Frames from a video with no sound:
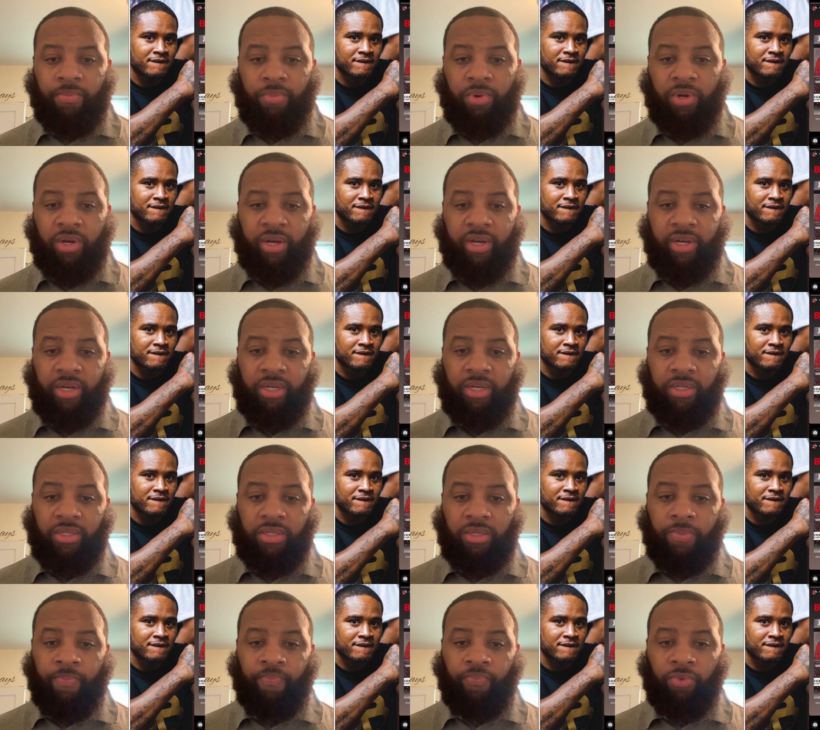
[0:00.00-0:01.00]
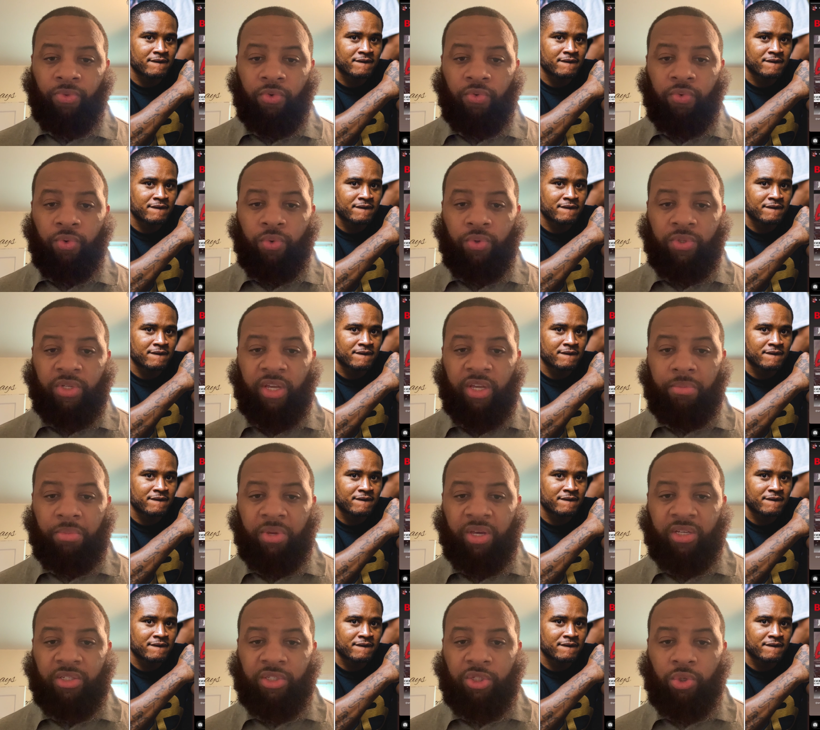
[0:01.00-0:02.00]
Speaker 1: because Cruse
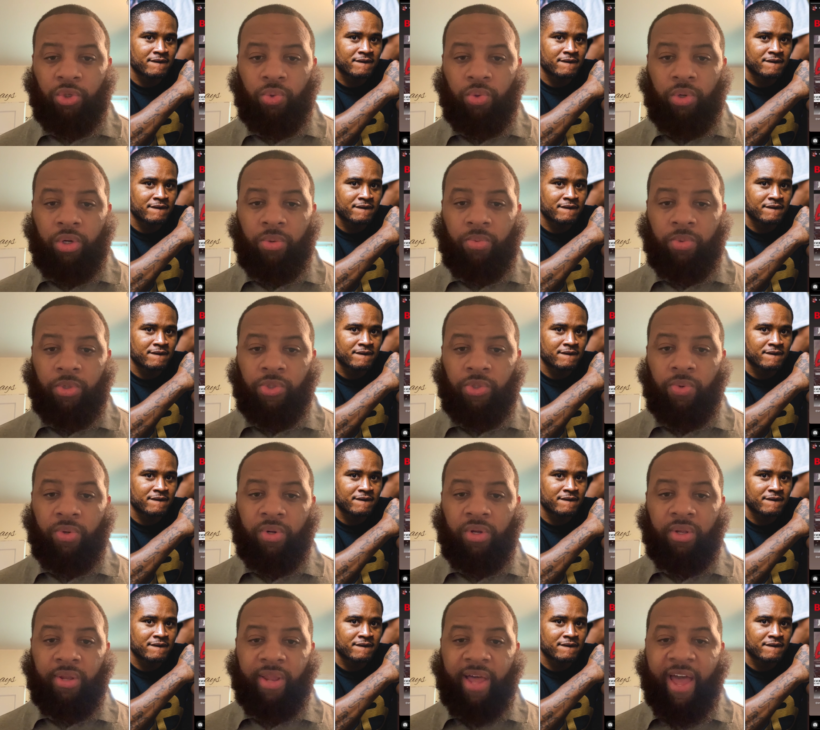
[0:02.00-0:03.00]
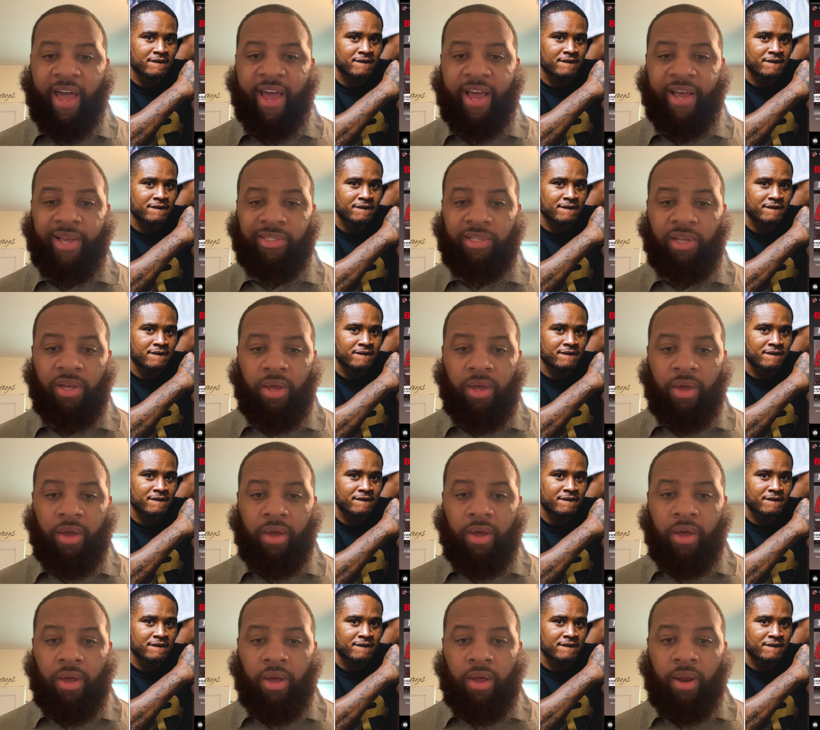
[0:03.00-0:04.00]
Hitman Stewart was on the last
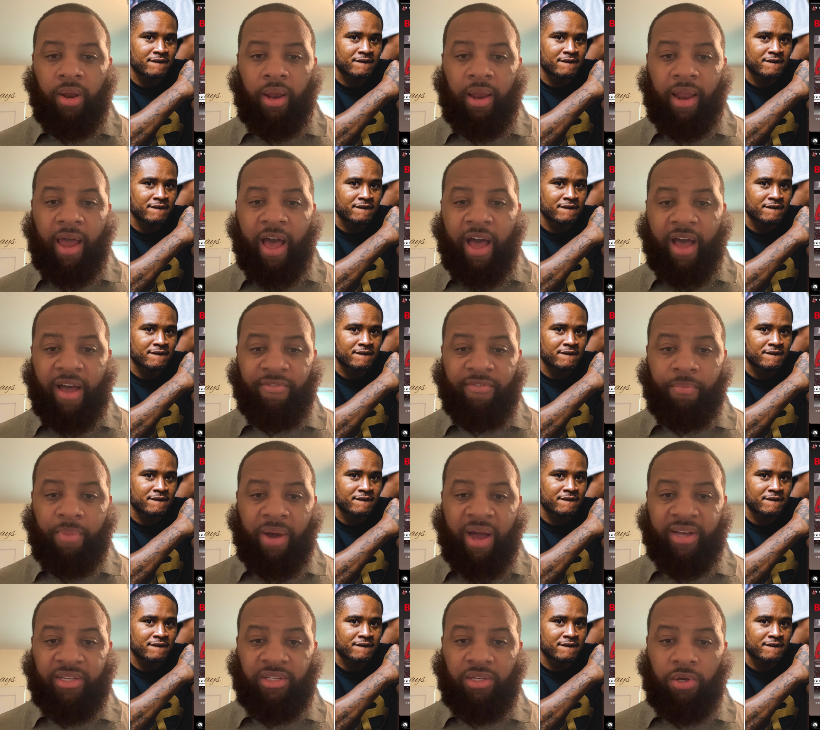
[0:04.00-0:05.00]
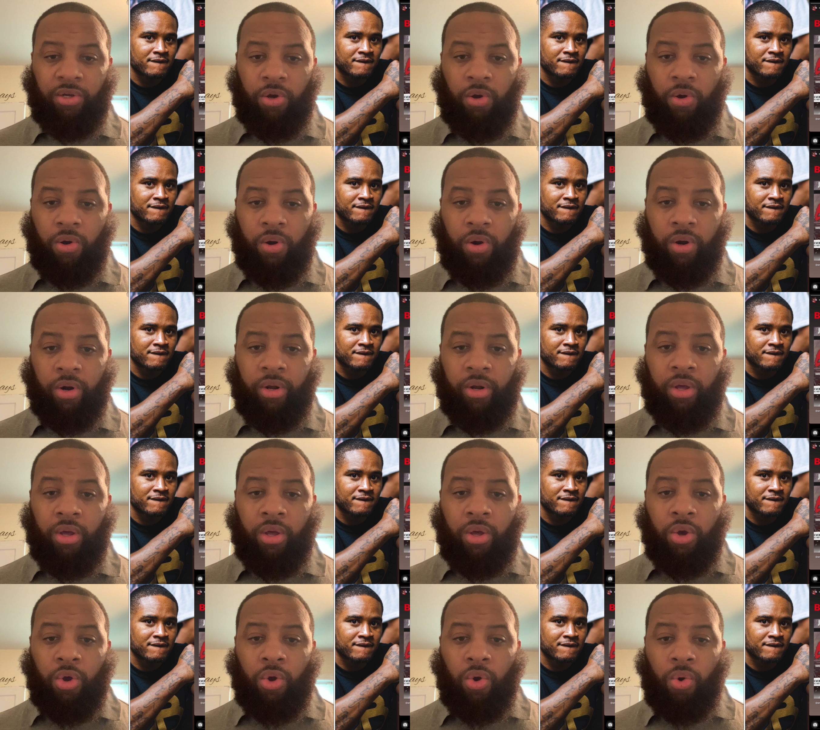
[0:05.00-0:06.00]
live boxing card
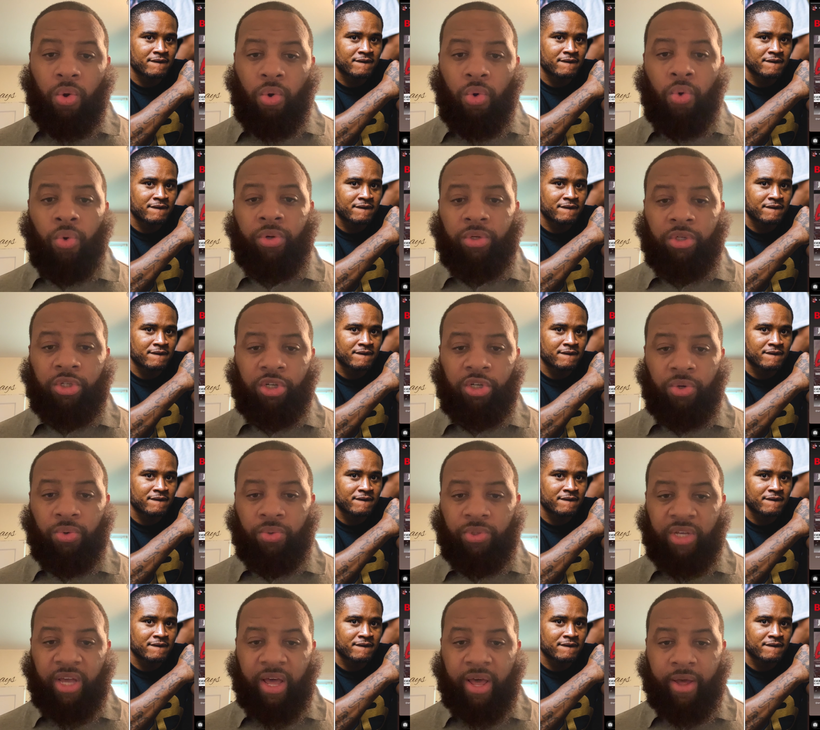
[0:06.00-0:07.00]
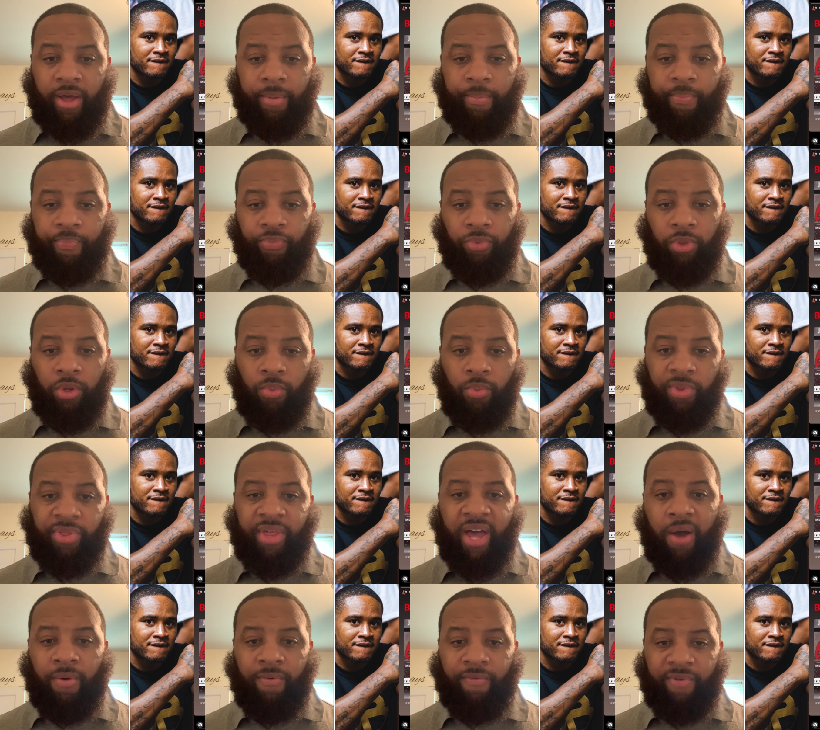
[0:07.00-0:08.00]
on Showtime
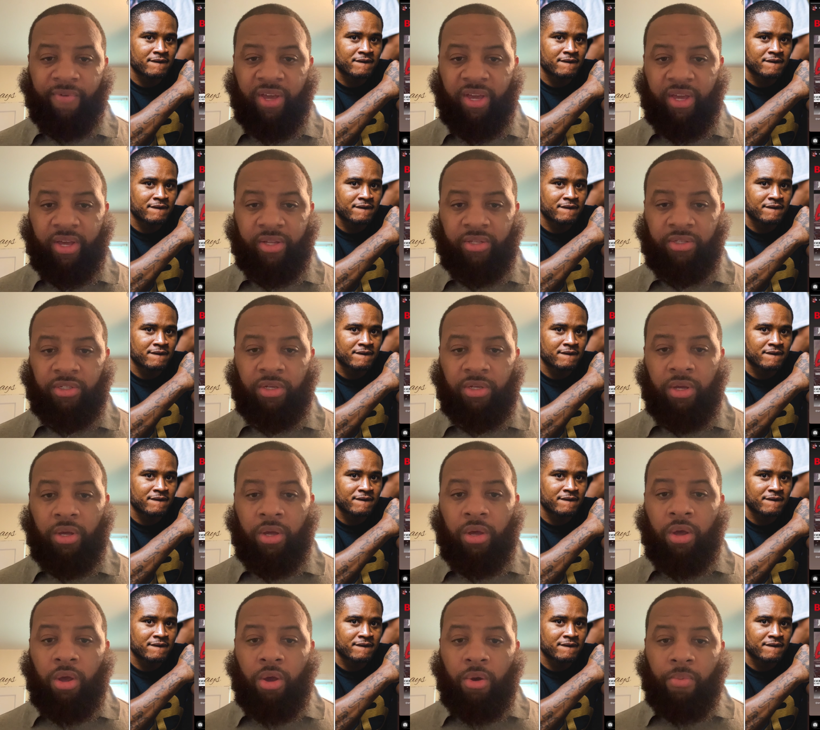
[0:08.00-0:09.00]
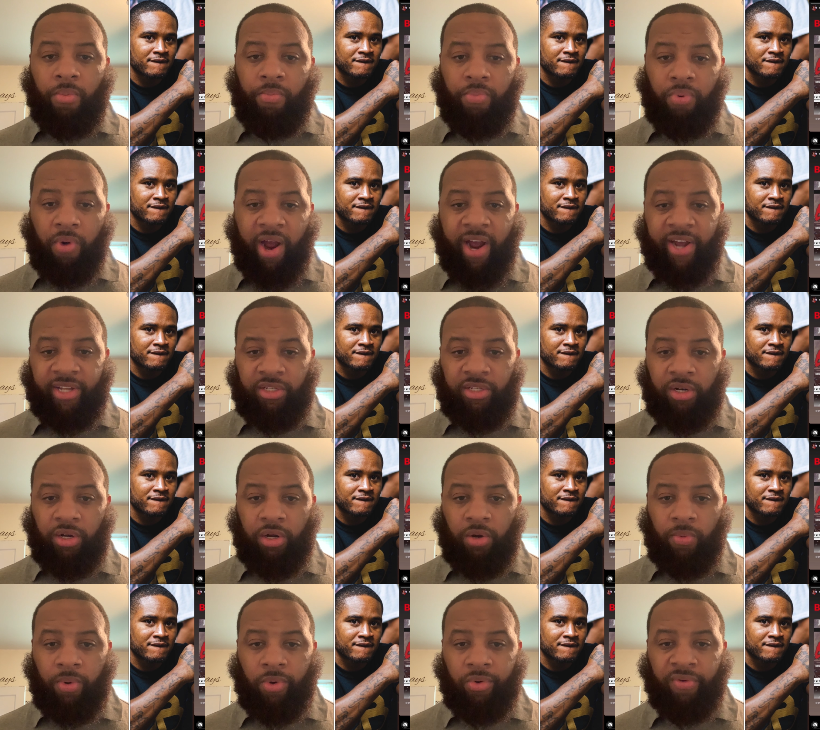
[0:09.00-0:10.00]
without fans prior to the
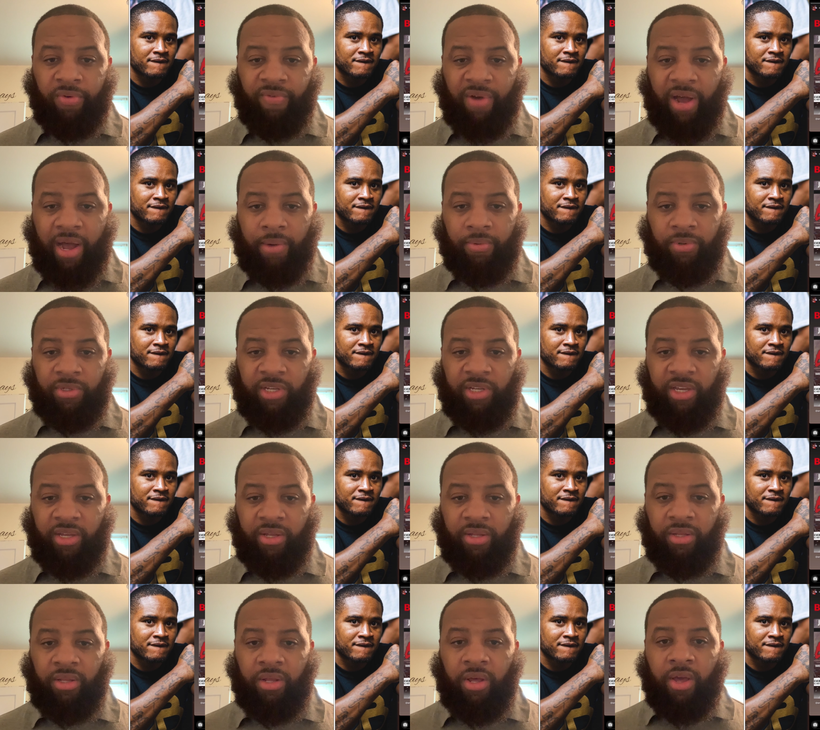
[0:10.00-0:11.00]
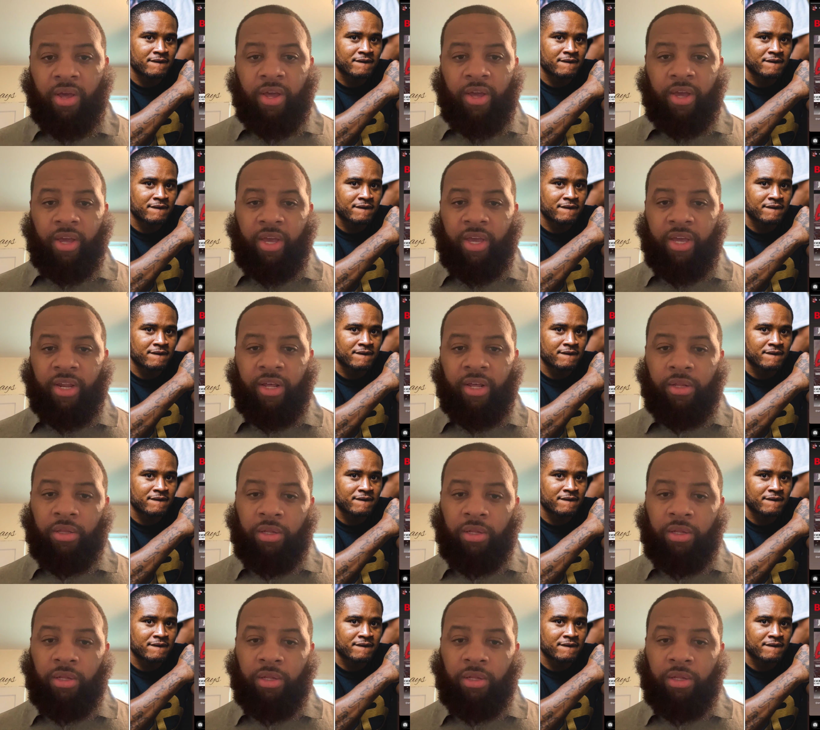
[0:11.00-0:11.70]
coronavirus hitting, and it